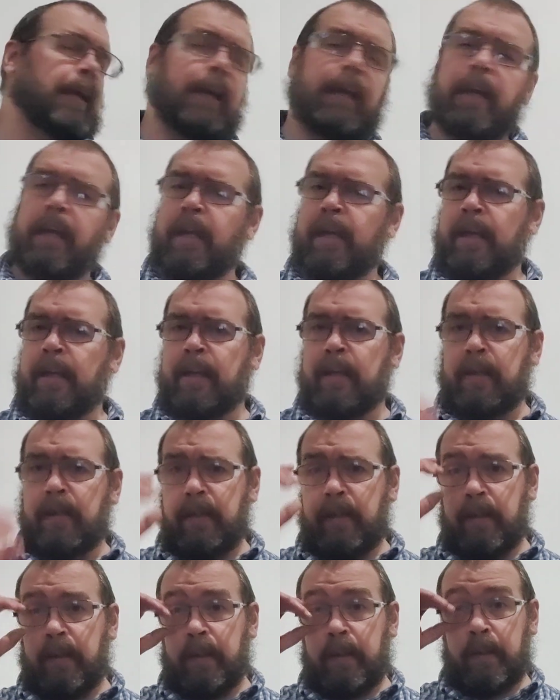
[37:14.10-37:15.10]
And
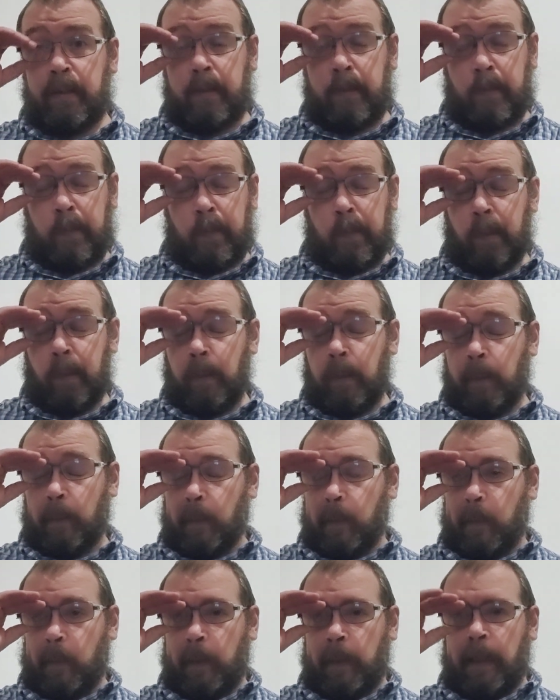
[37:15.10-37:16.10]

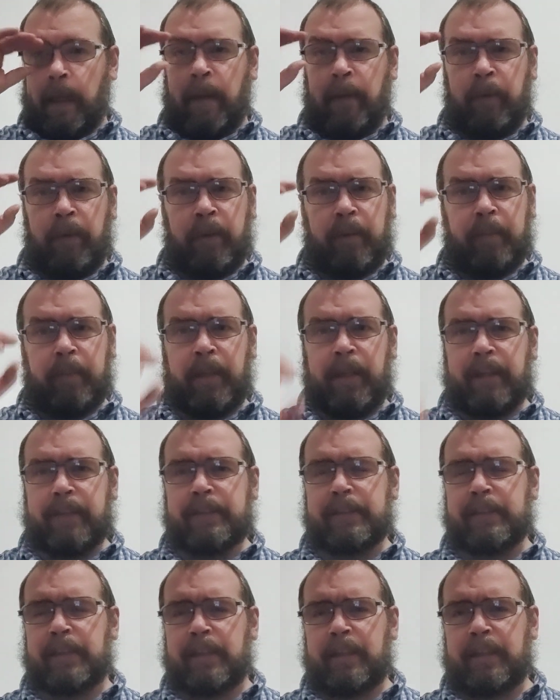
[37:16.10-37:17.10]

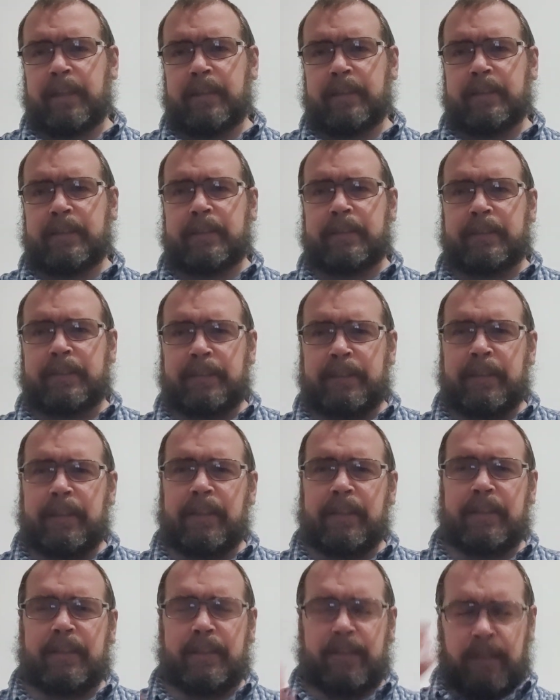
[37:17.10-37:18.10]
out-of-the-box shotguns
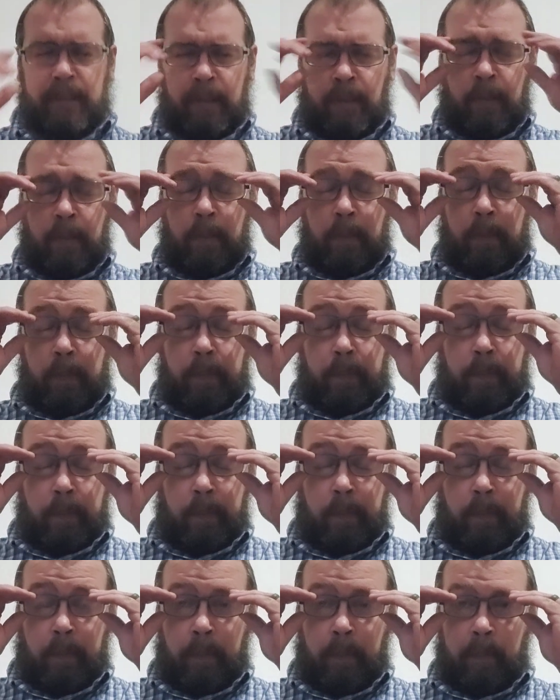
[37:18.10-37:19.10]
just don't
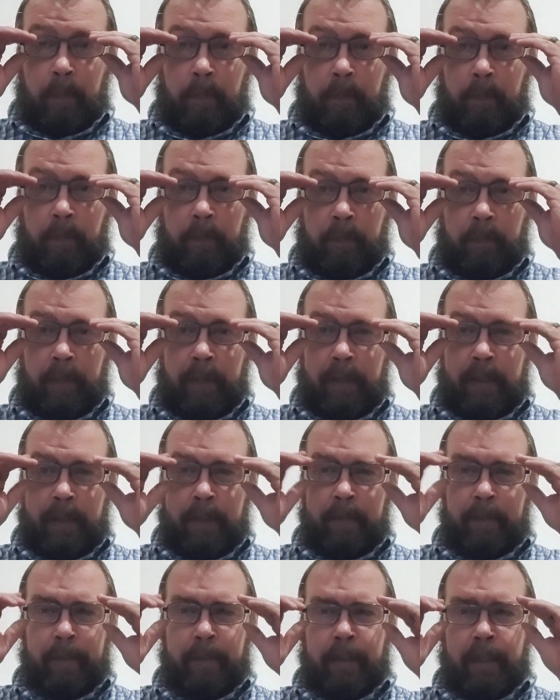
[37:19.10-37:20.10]
fit
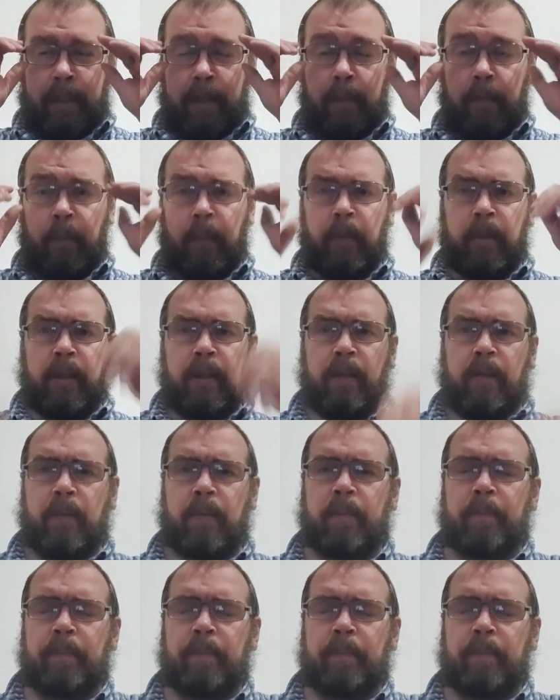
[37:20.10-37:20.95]
them that well.